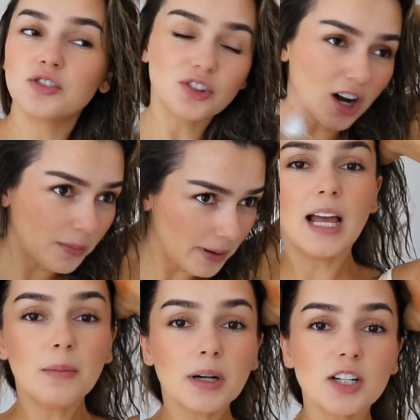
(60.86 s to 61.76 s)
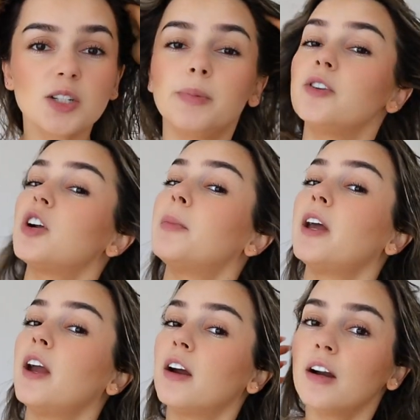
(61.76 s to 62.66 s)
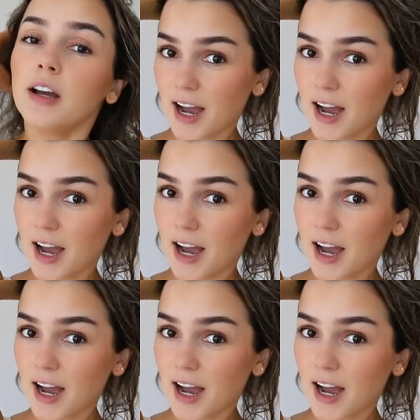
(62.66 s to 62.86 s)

drop. Now I'm going to just blow dry my hair.